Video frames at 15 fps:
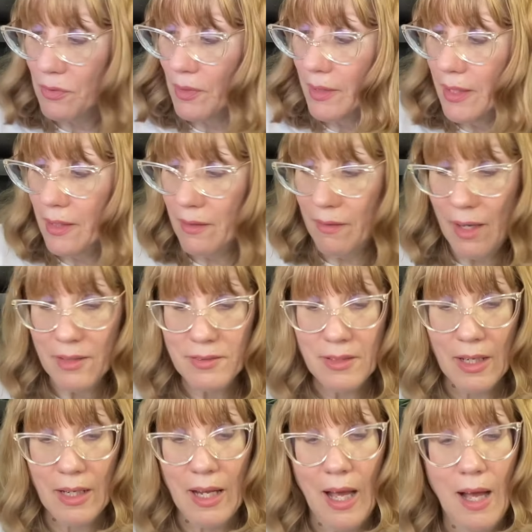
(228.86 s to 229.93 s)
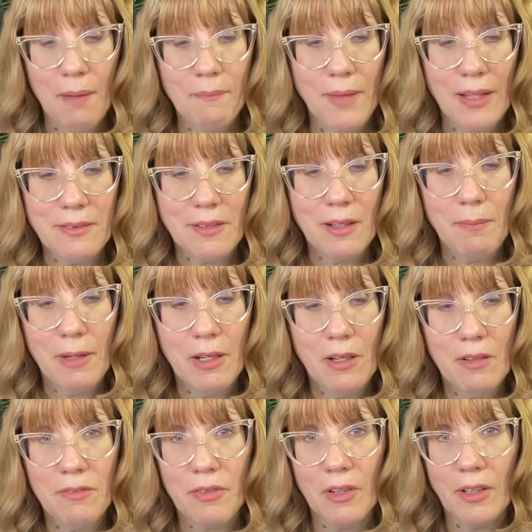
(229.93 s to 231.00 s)
really interesting. Um, that's going to be
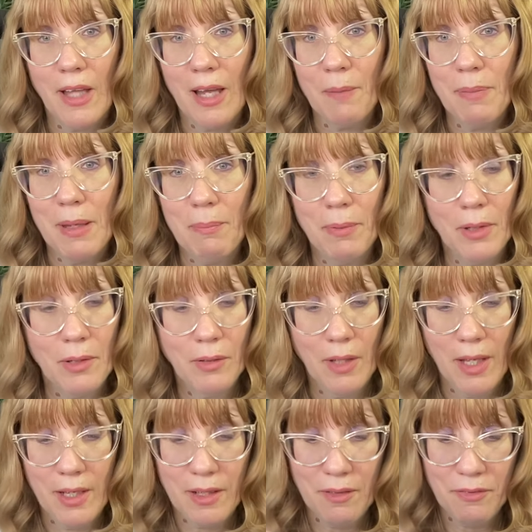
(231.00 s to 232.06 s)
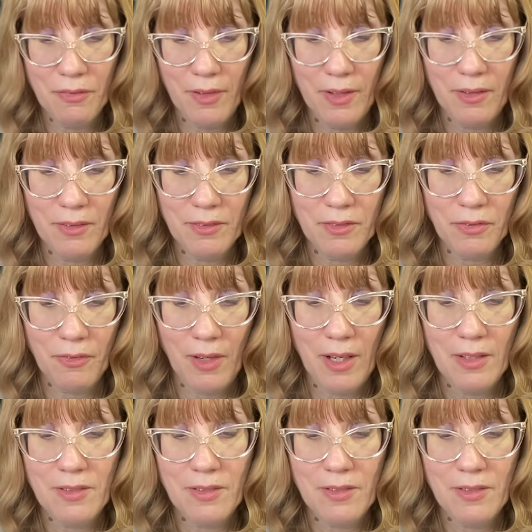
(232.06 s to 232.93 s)
good for a lot of people who like fragrance free.